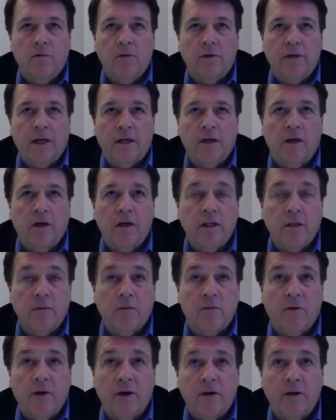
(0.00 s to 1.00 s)
technology
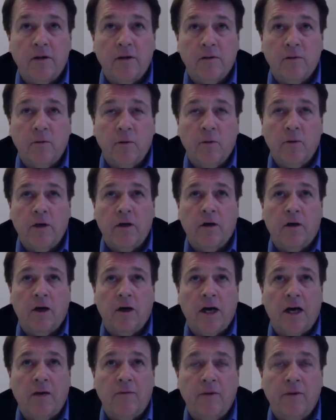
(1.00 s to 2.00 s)
providers, what we call
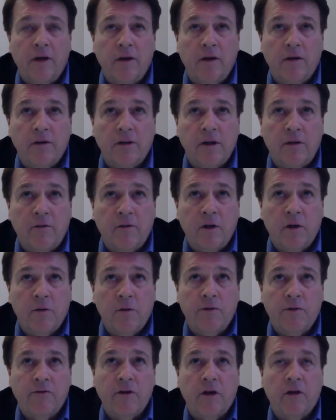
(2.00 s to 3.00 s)
hot vendors. Every year
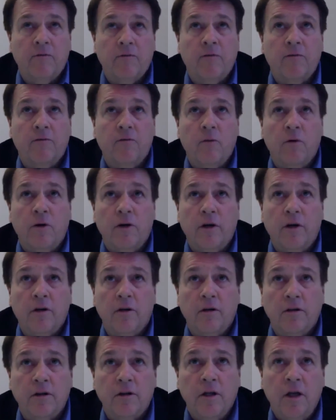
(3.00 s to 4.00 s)
we've done it for 4
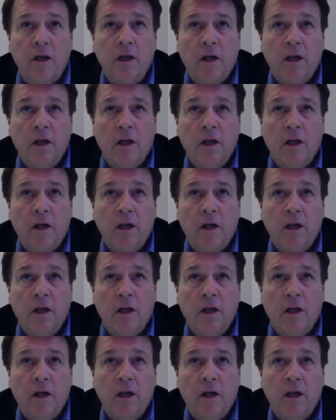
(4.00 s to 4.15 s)
years.